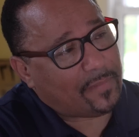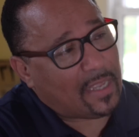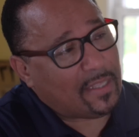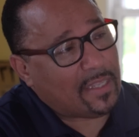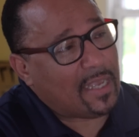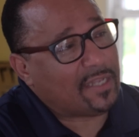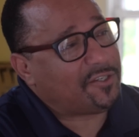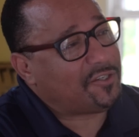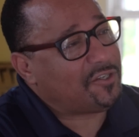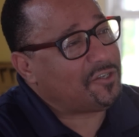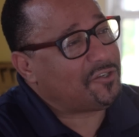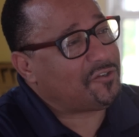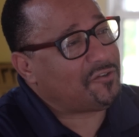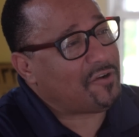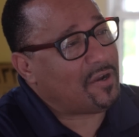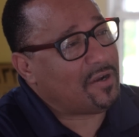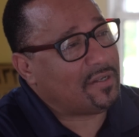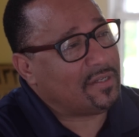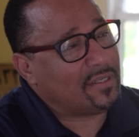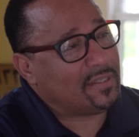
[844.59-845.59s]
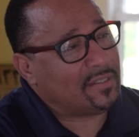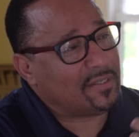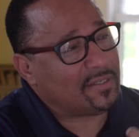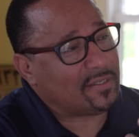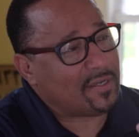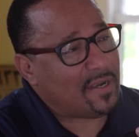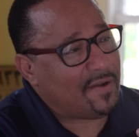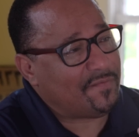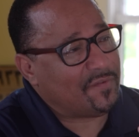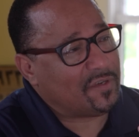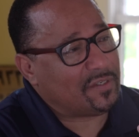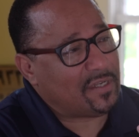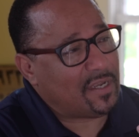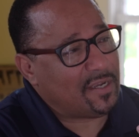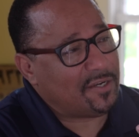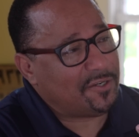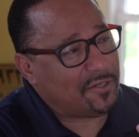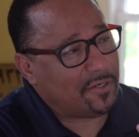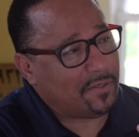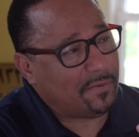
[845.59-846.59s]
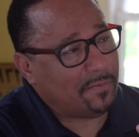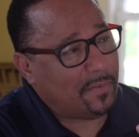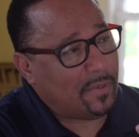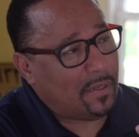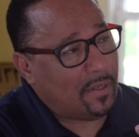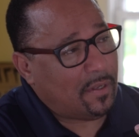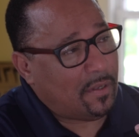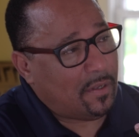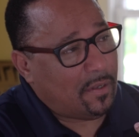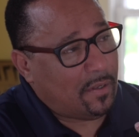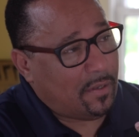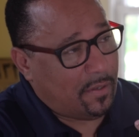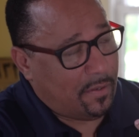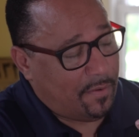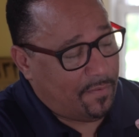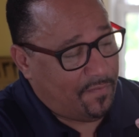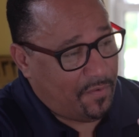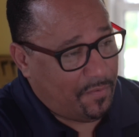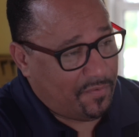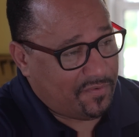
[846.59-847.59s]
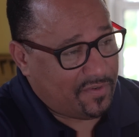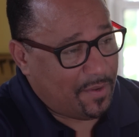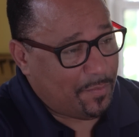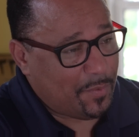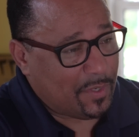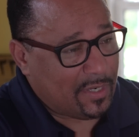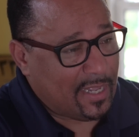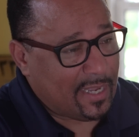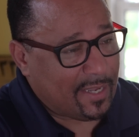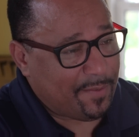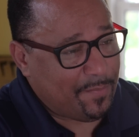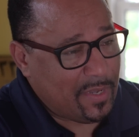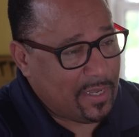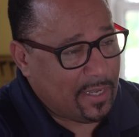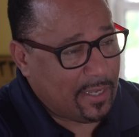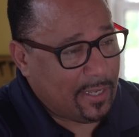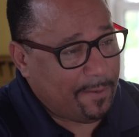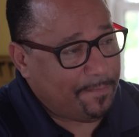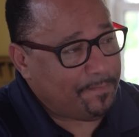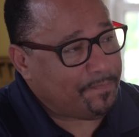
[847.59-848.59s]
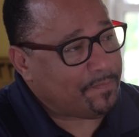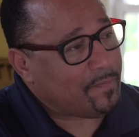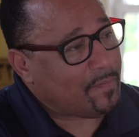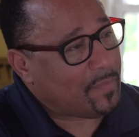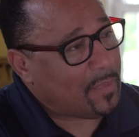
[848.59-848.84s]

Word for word: that's the struggle in this conversation. For someone like me,